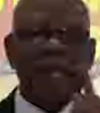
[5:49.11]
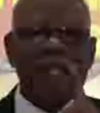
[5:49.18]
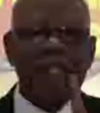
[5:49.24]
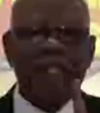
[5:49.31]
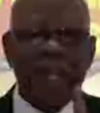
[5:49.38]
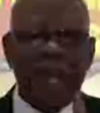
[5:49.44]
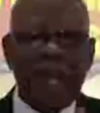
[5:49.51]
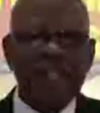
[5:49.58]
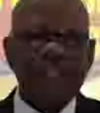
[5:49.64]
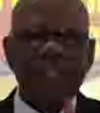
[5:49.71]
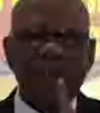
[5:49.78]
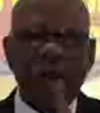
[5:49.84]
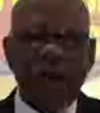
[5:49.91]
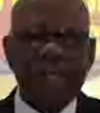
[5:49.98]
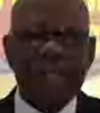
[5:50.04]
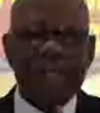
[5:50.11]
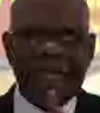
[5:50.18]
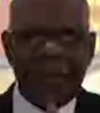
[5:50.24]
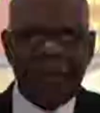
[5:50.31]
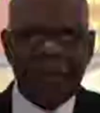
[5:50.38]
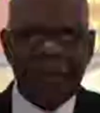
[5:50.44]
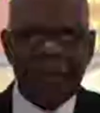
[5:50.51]
He changed God's
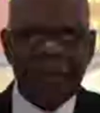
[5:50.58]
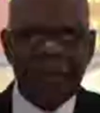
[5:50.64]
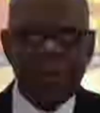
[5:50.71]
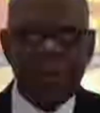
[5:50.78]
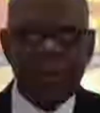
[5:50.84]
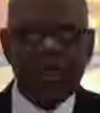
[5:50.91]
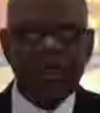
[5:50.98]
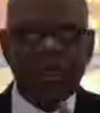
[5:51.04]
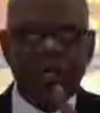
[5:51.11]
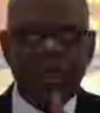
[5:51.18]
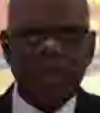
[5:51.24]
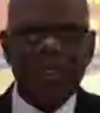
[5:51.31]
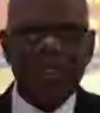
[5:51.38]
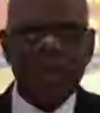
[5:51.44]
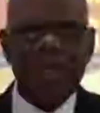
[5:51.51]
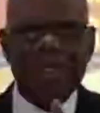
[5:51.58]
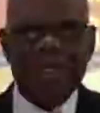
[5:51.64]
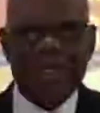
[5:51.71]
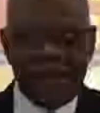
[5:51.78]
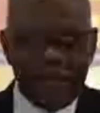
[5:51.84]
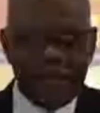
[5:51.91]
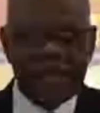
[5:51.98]
Sabbath, which occurs on
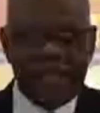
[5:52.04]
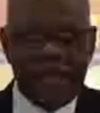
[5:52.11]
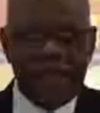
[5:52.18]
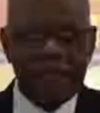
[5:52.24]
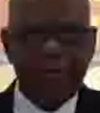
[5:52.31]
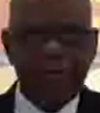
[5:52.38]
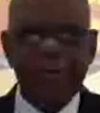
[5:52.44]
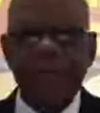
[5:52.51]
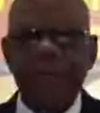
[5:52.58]
the 7th day.